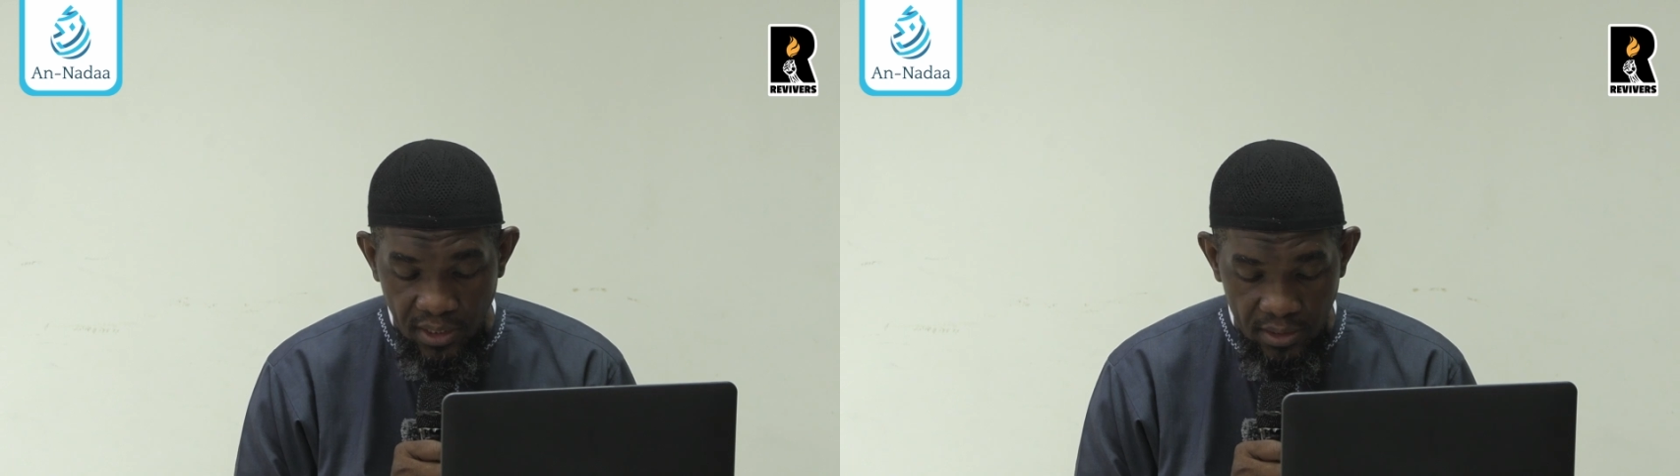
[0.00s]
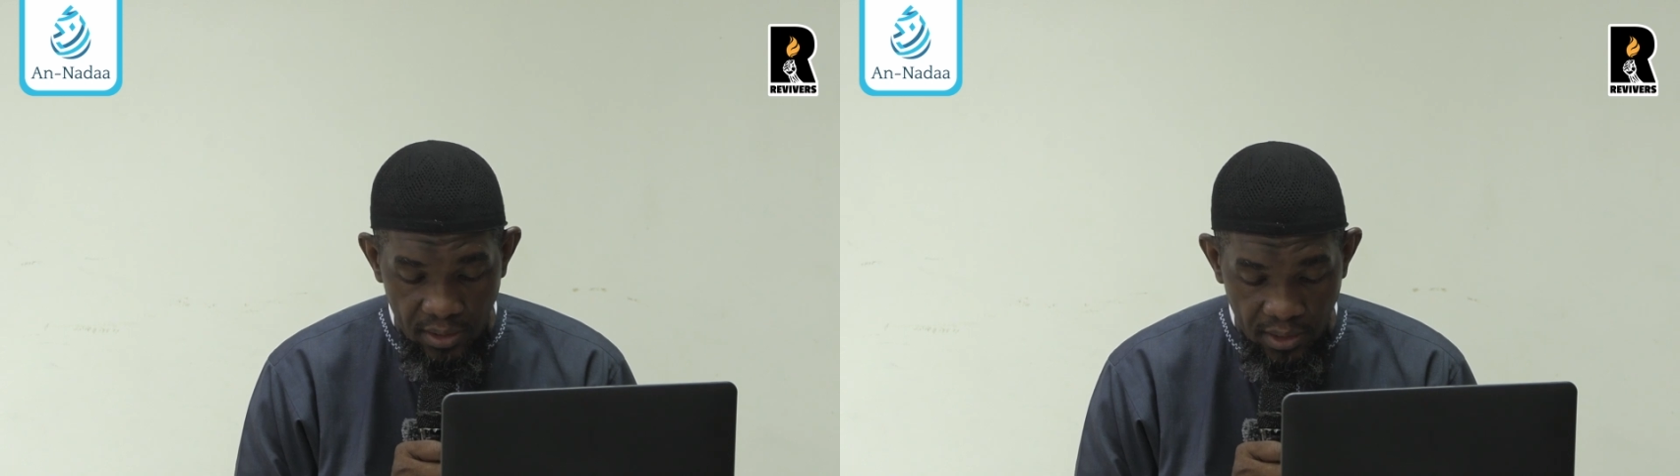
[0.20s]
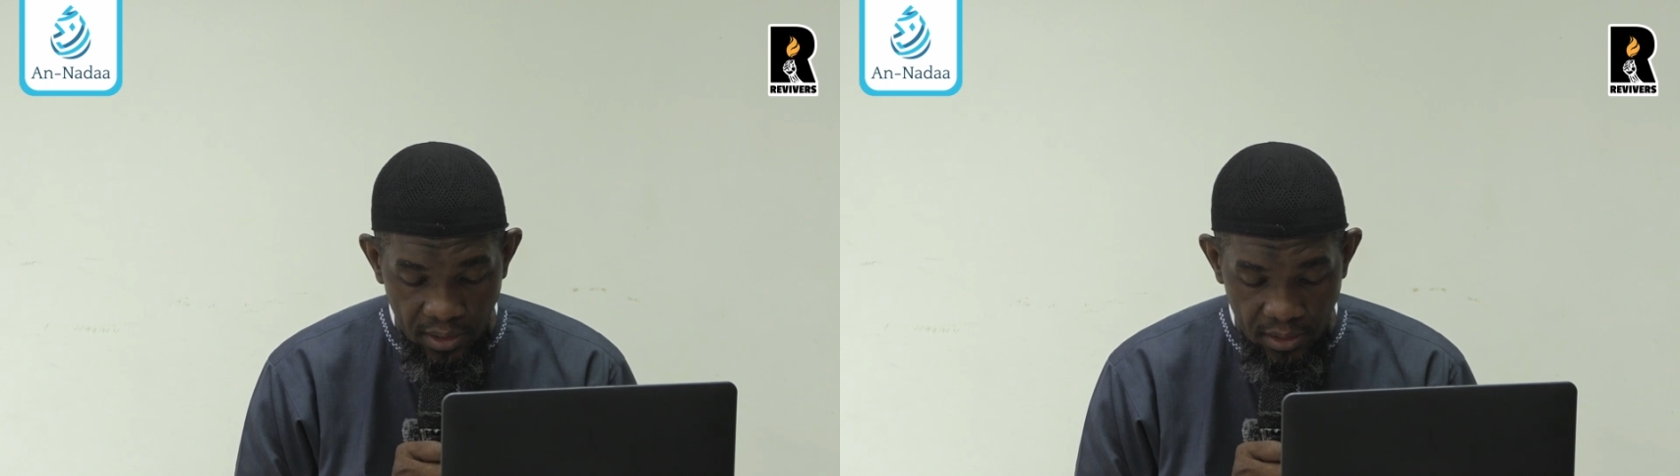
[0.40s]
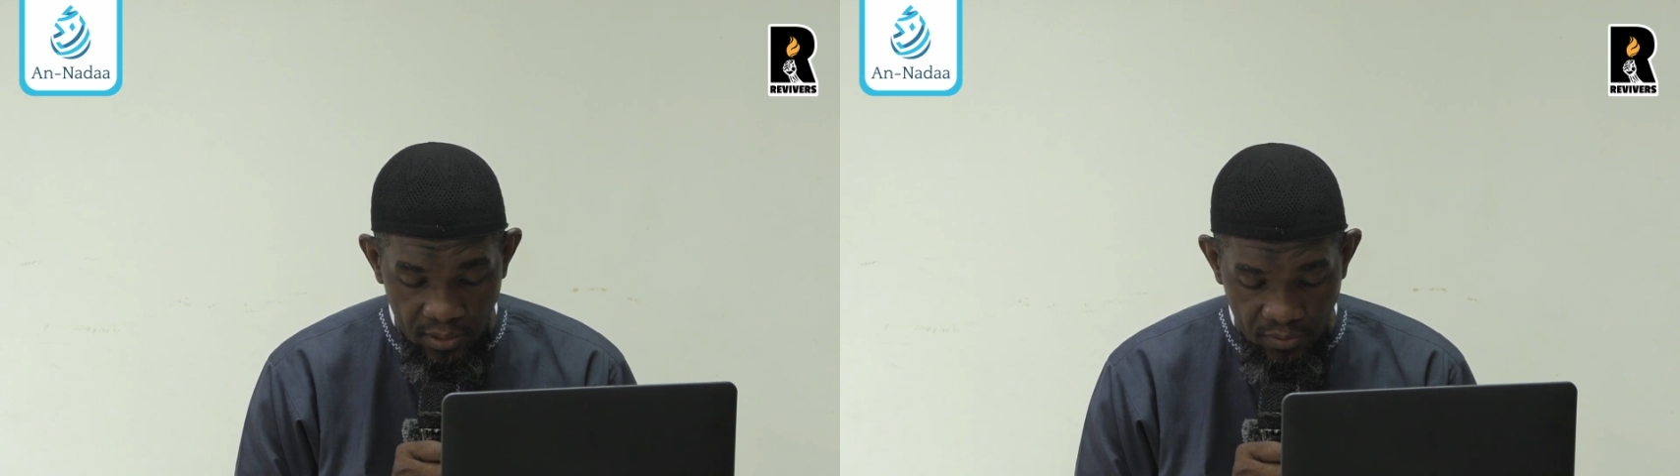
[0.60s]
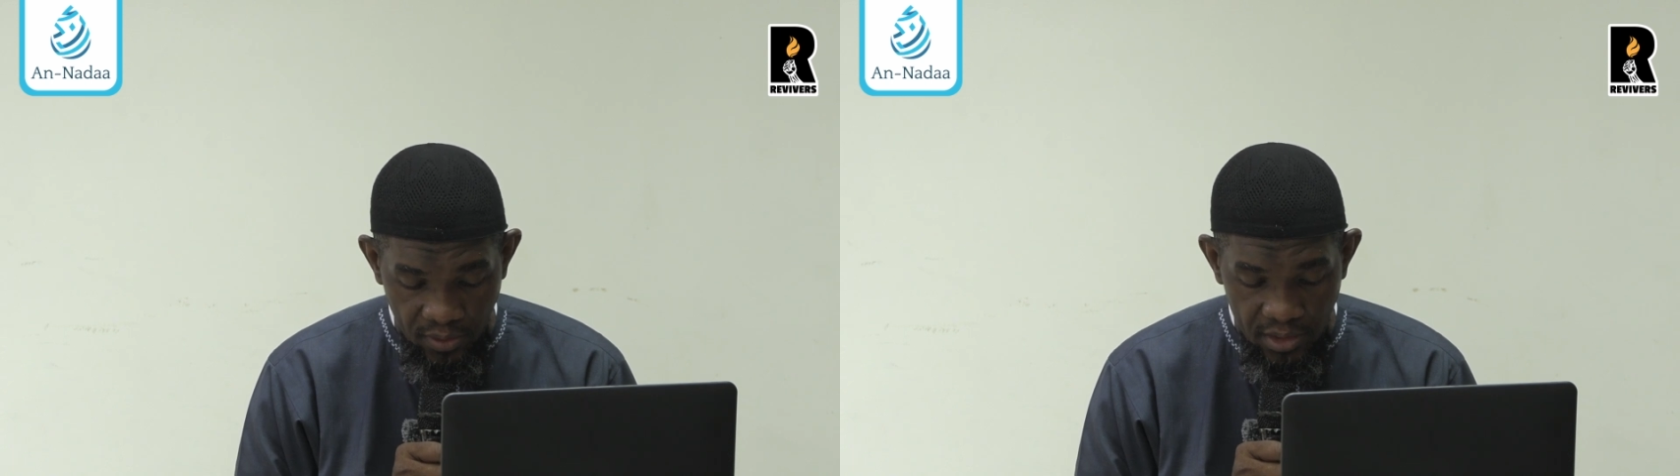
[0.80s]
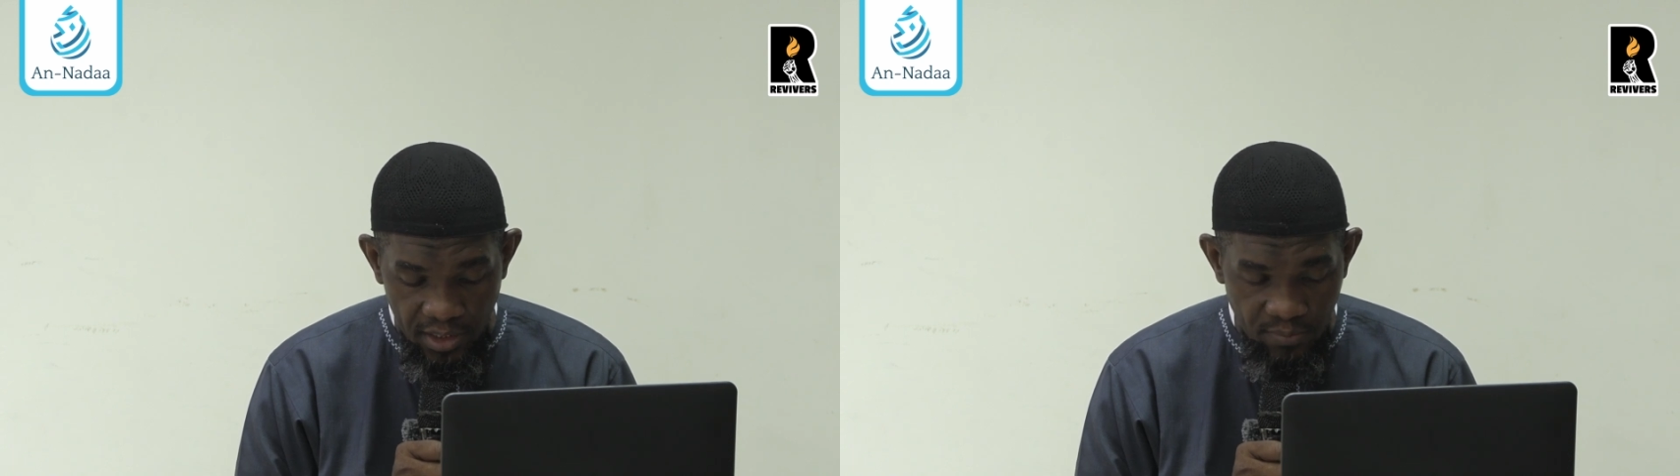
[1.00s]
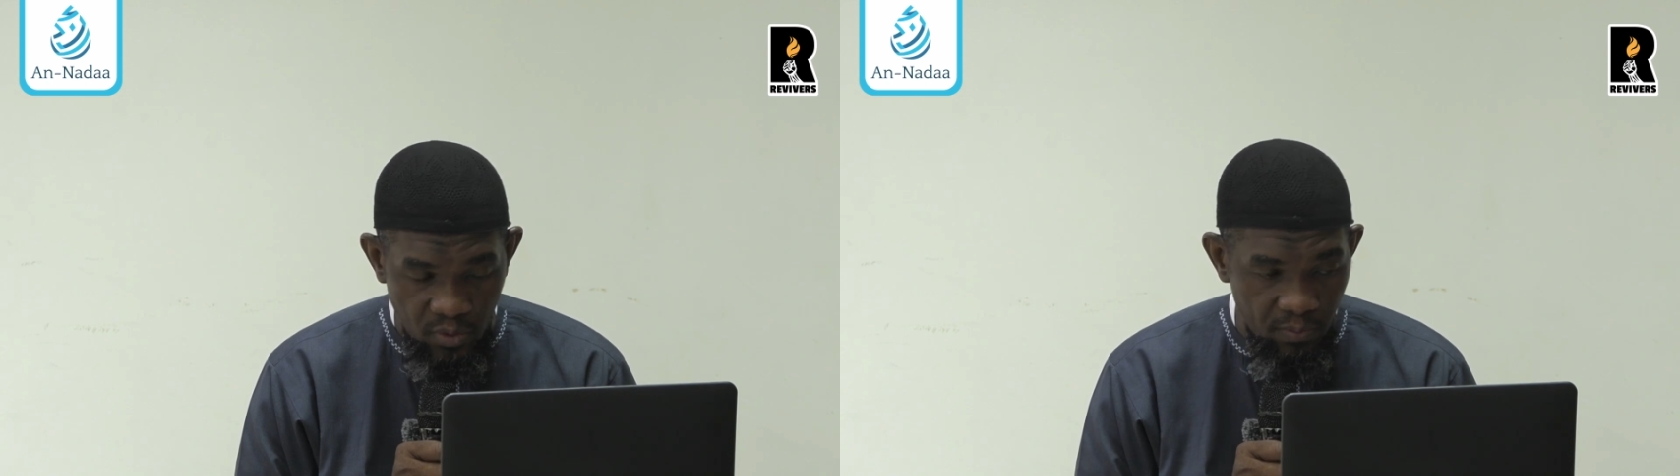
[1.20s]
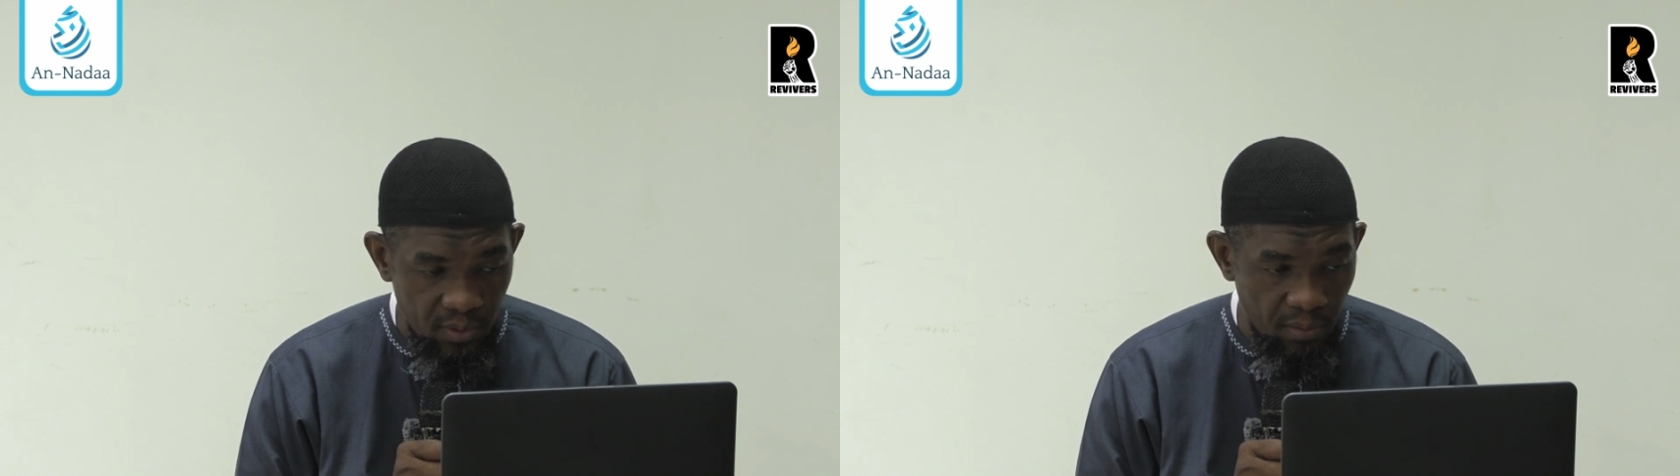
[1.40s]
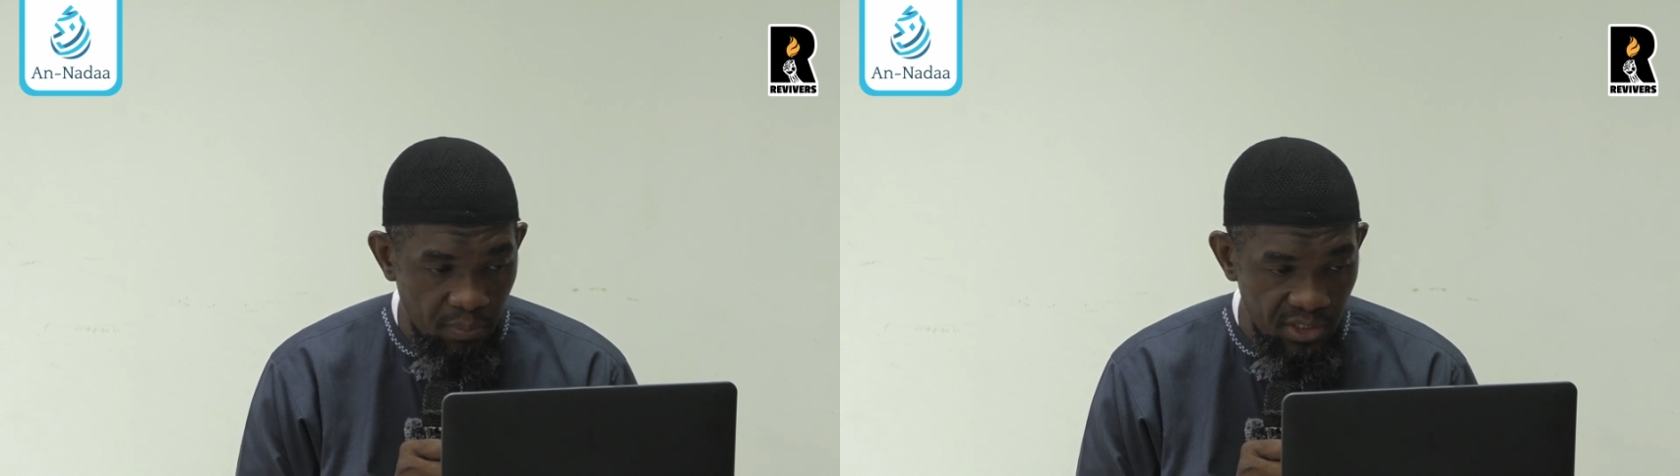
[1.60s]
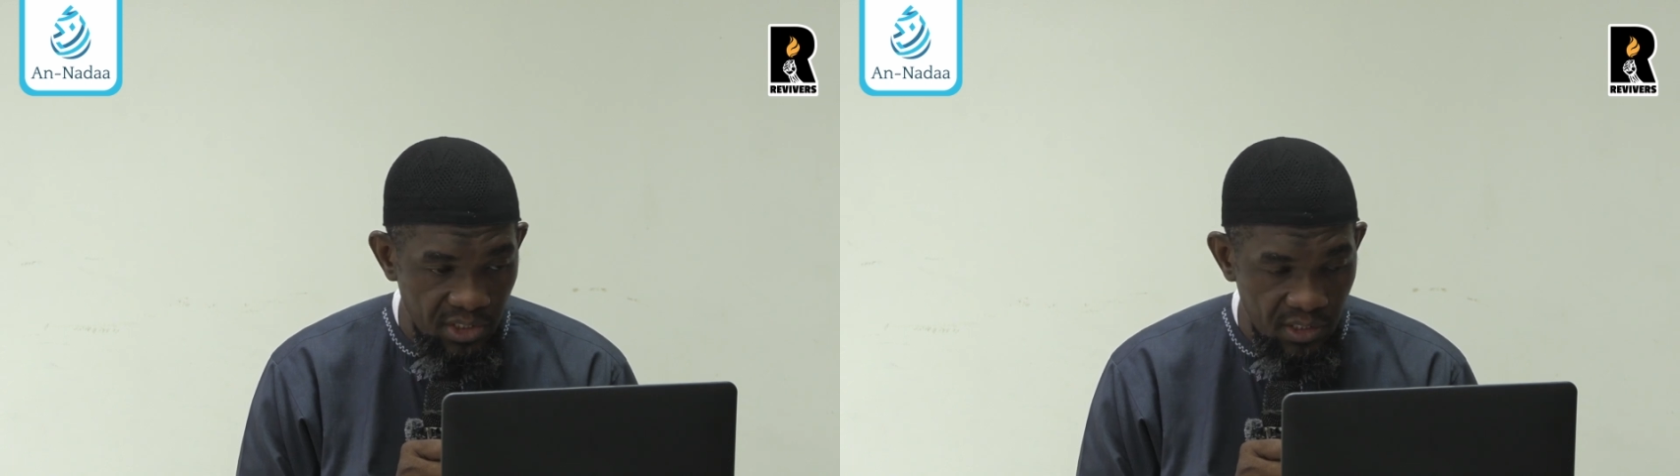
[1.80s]
that there are three types of
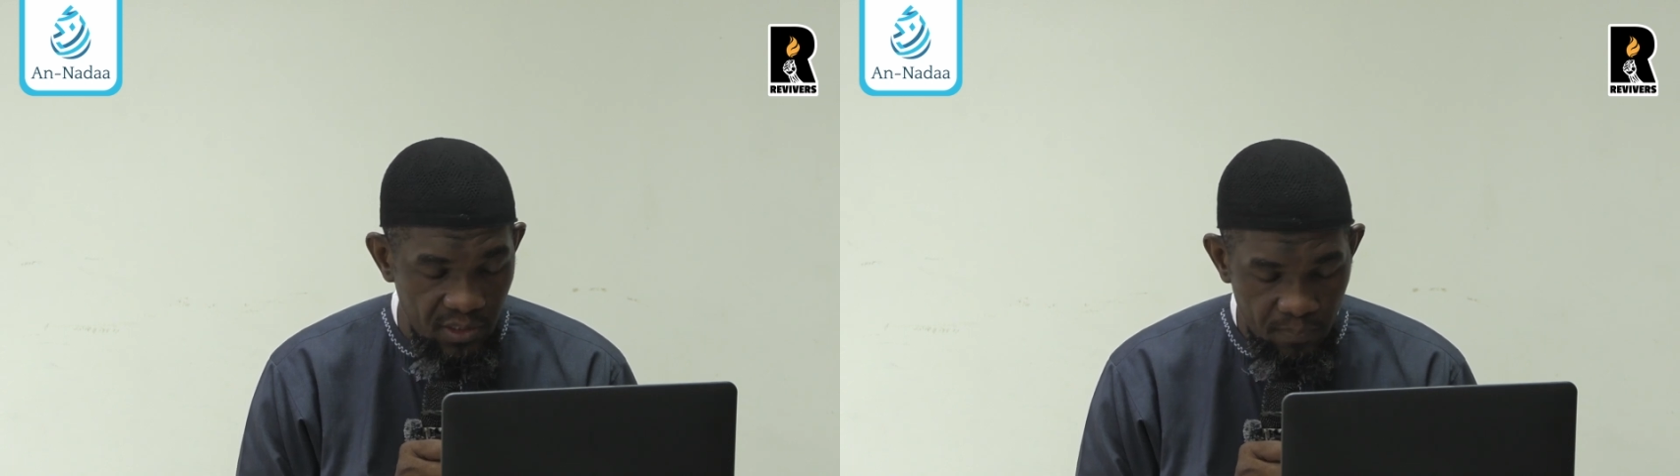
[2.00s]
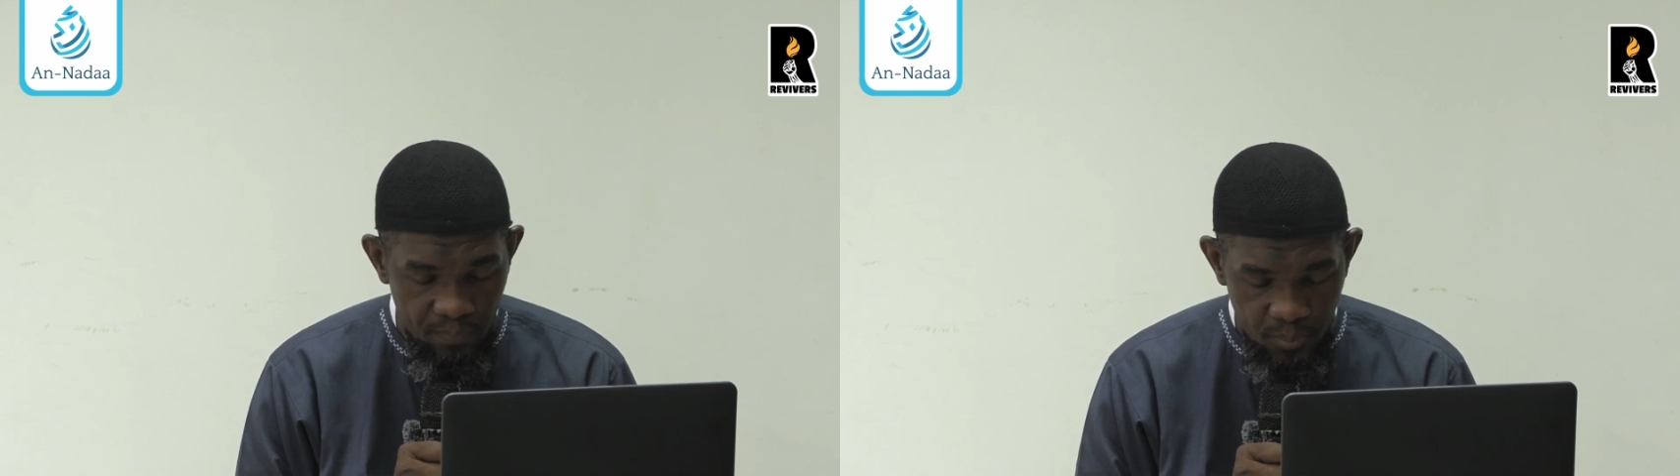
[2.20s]
patience.